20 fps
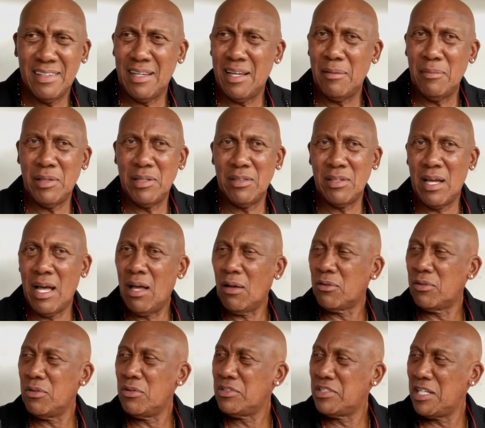I mean, how
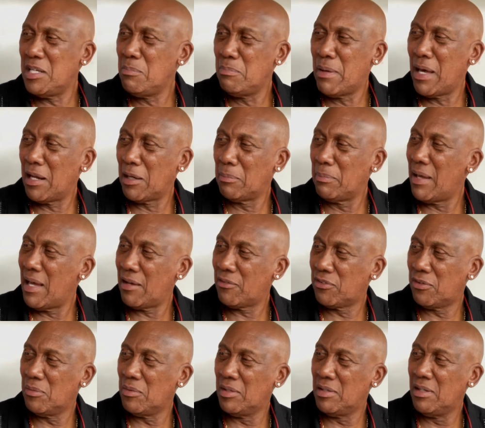can your team battle back
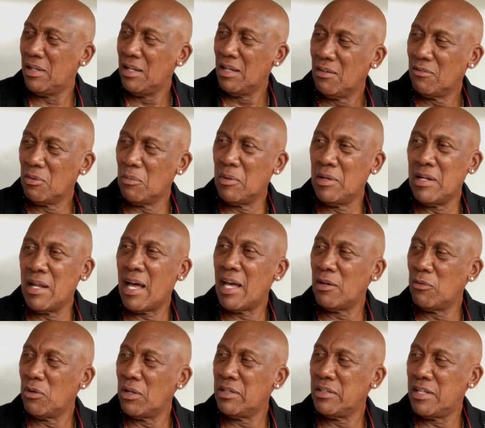from a
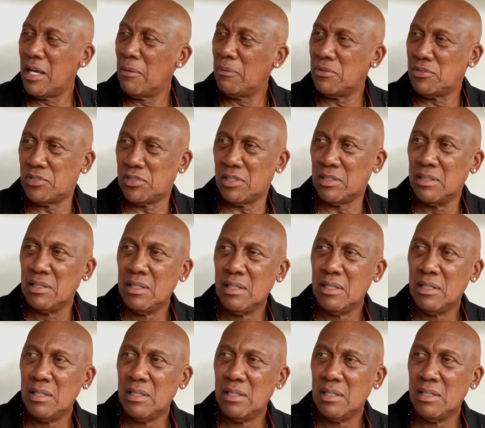9-run deficit?